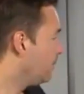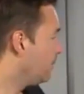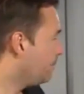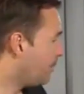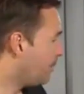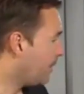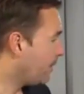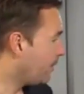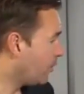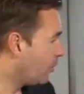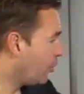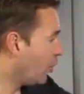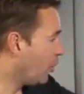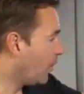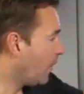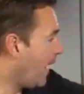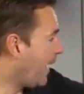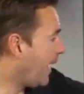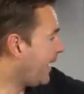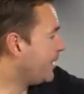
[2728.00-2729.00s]
But the
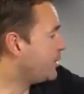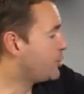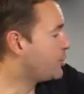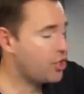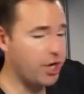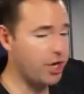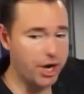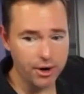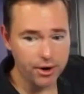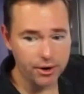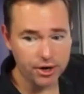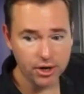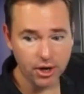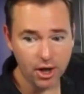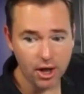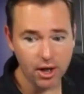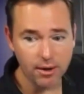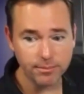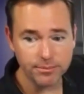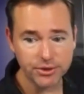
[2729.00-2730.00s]
lion's share
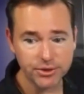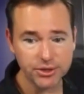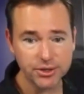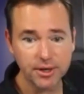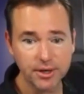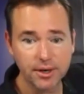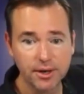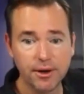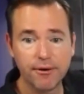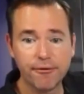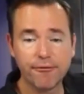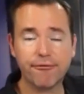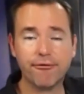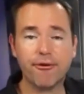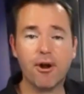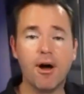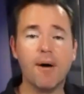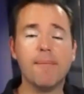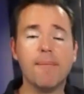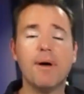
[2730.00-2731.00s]
comes
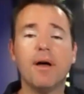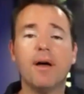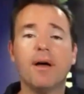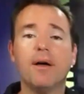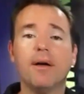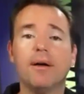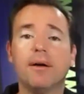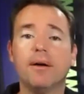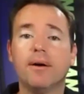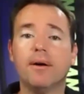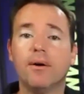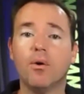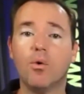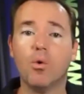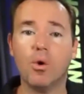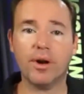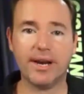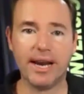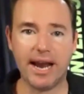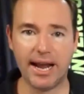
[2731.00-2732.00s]
from
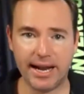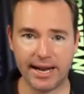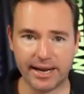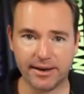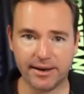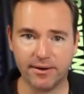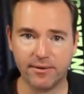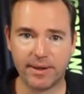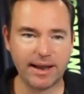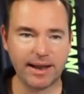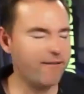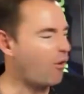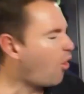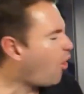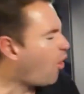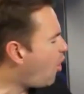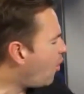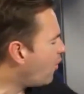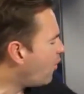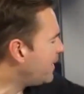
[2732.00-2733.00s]
organic. Like if
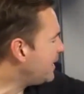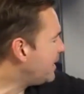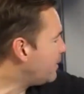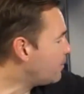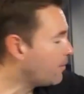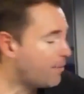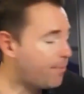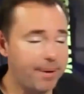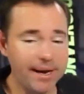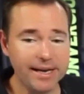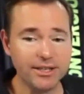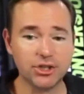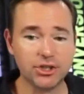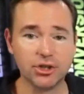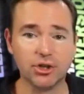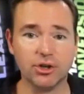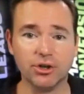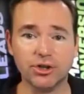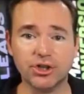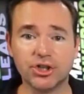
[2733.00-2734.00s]
all they did with paid
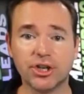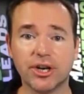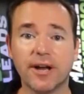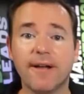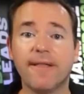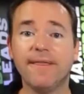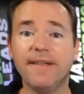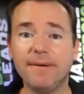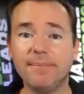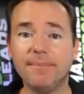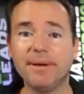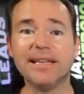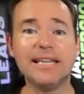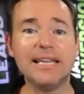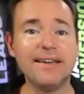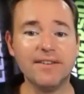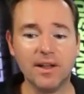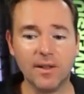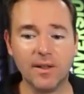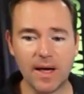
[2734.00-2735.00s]
search, they'd be
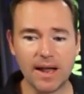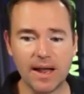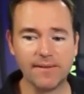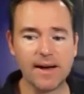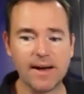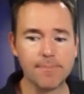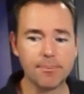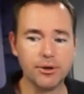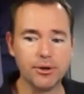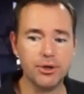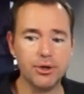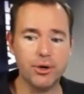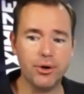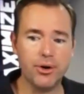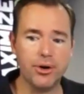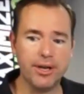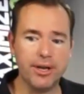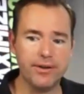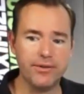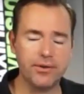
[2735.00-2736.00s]
leaving a lot of
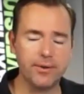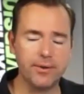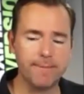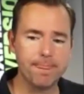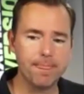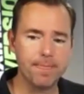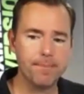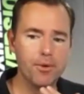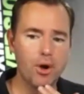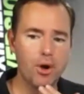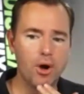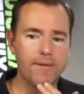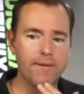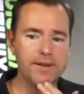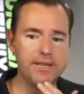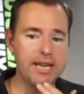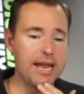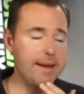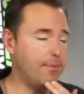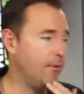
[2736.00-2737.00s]
opportunities on the
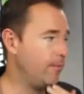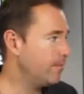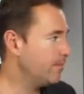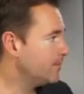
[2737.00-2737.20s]
table.